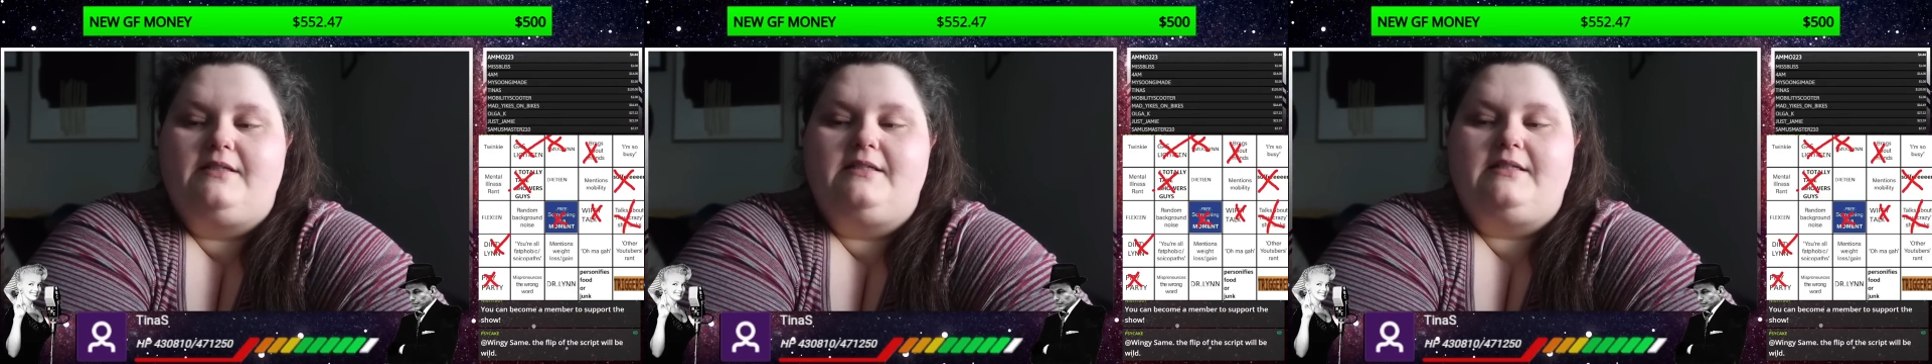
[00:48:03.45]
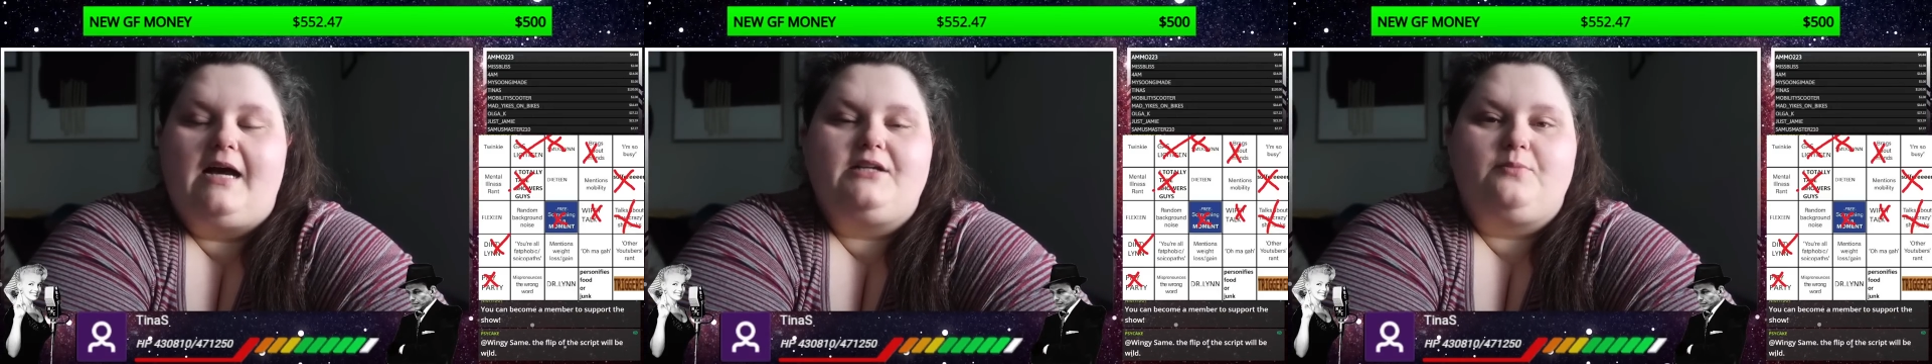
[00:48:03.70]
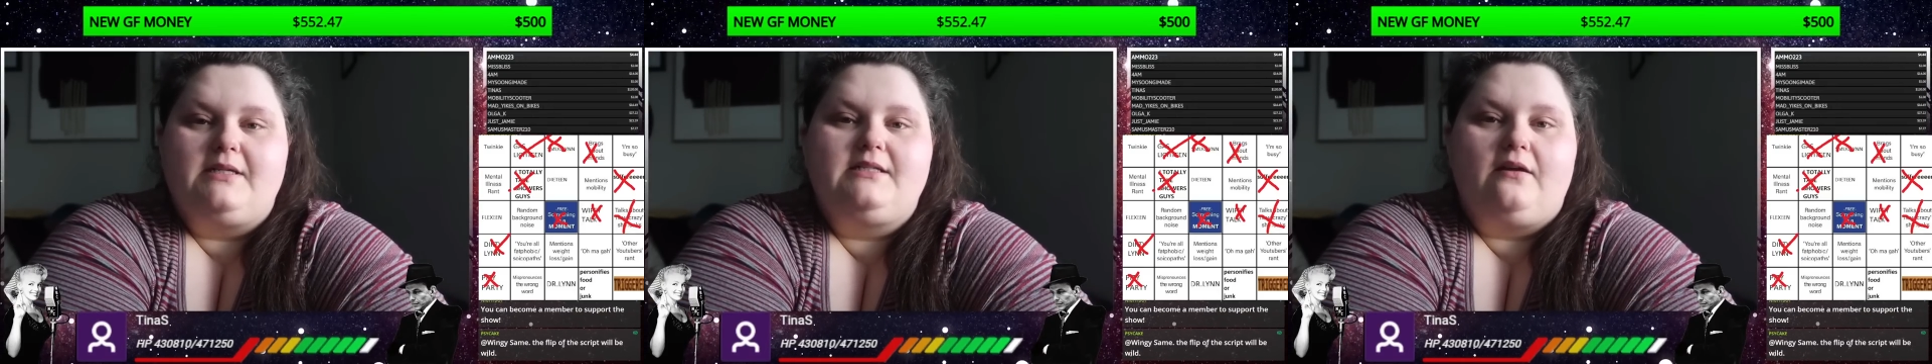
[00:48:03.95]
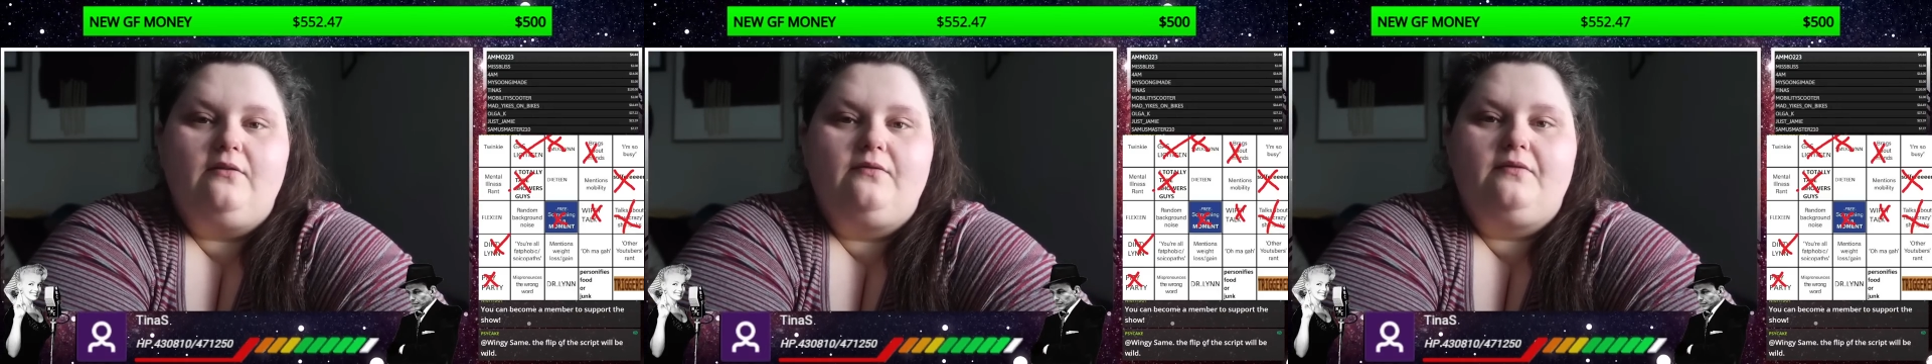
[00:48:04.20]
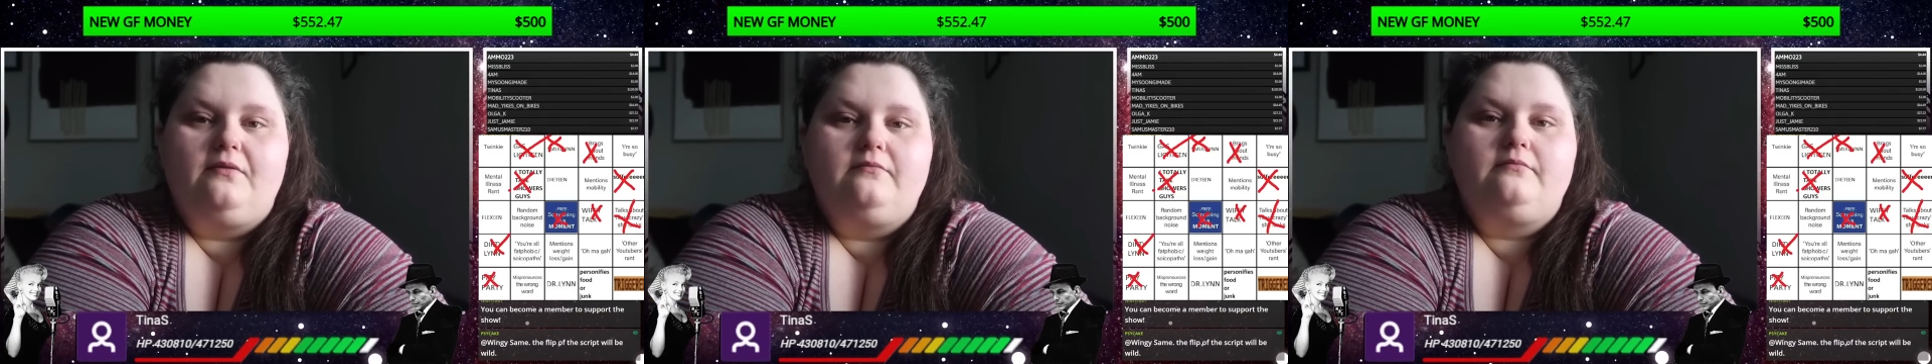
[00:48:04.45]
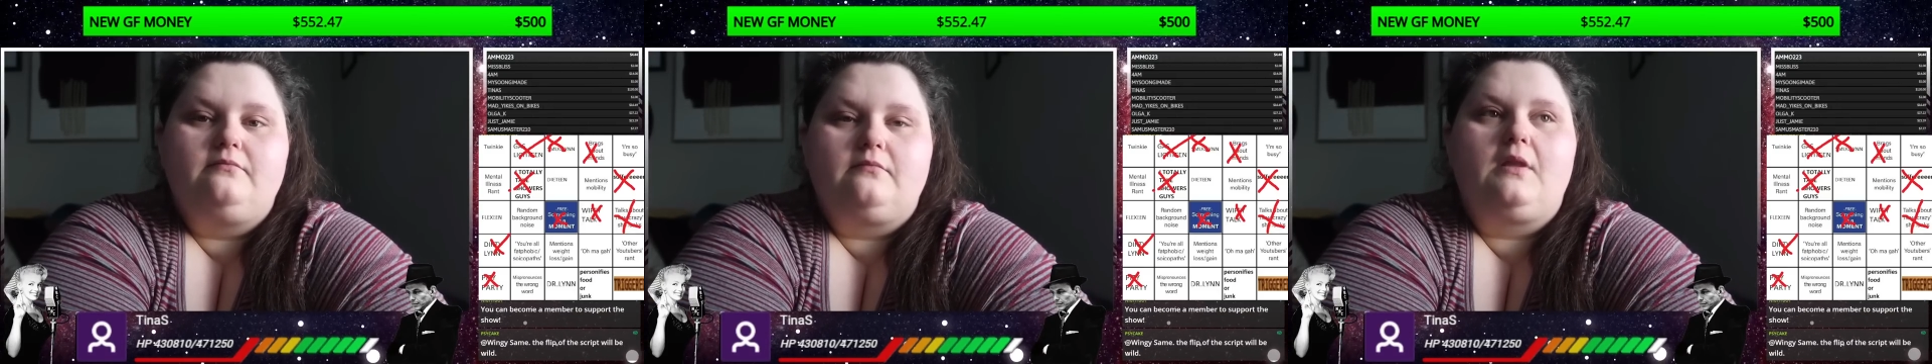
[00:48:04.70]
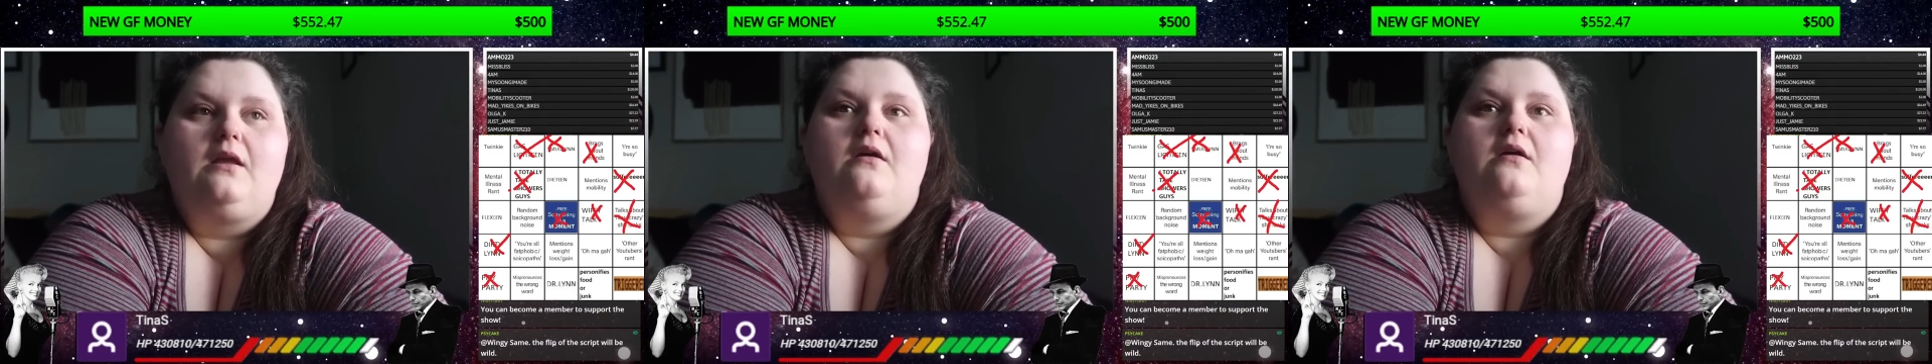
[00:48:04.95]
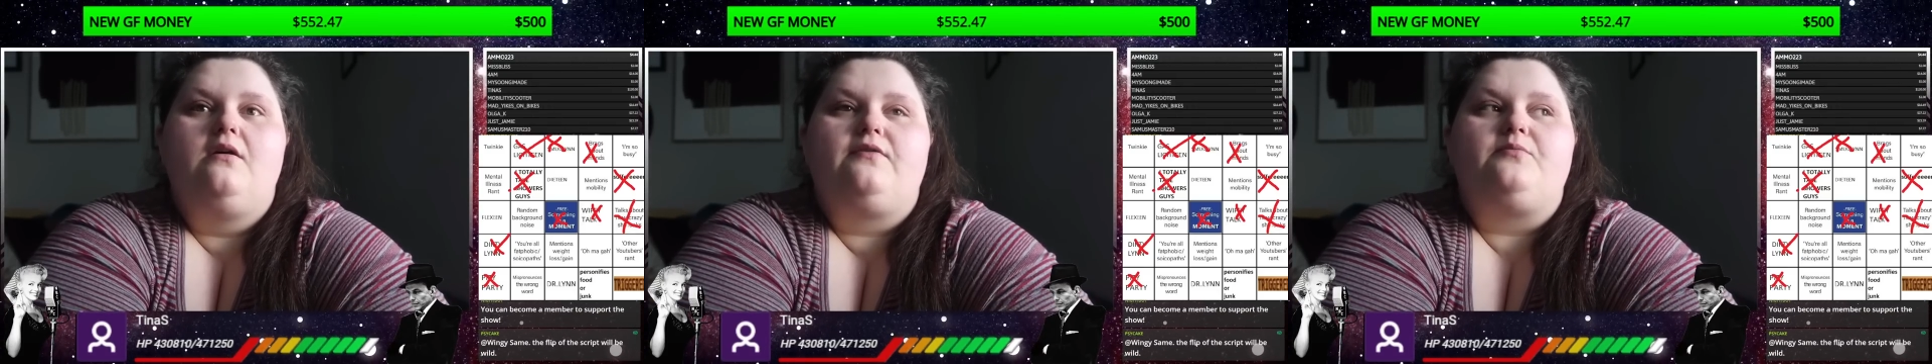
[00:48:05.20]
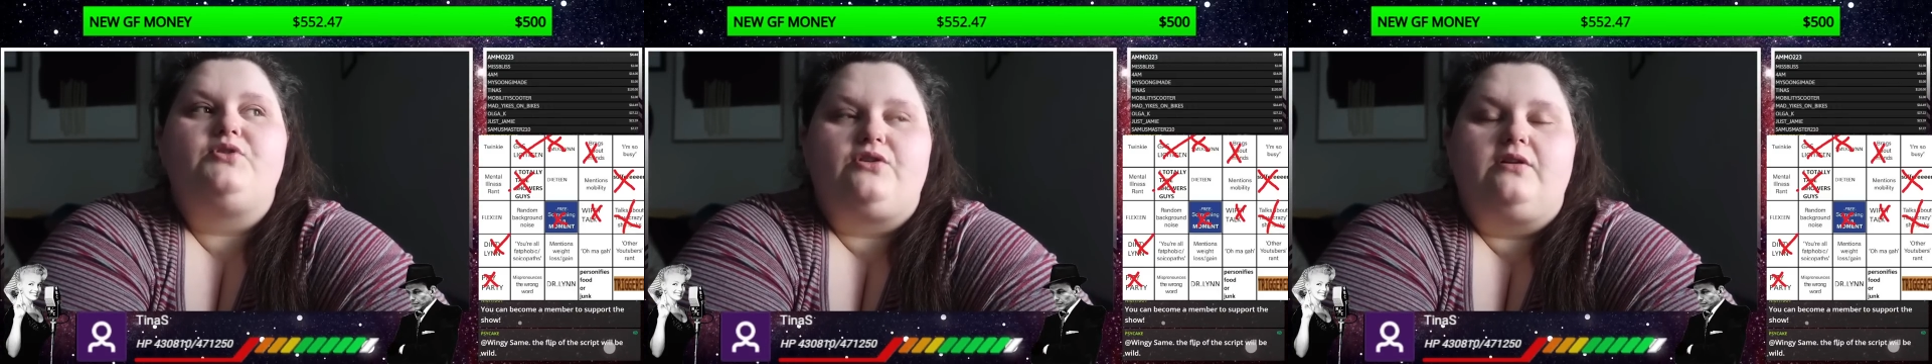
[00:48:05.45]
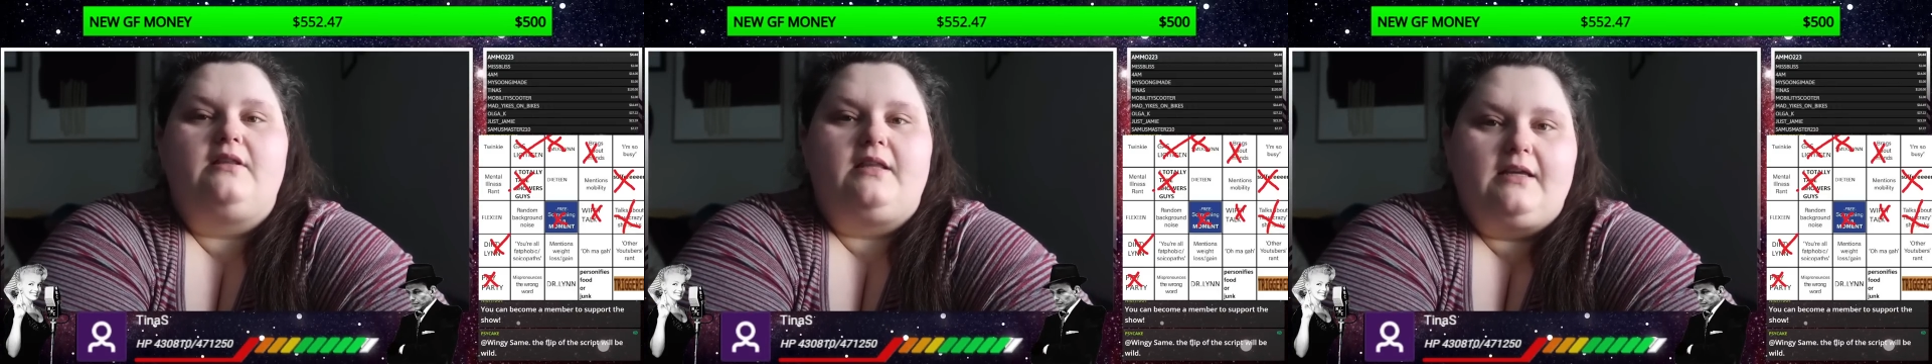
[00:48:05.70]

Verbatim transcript: to detach myself from certain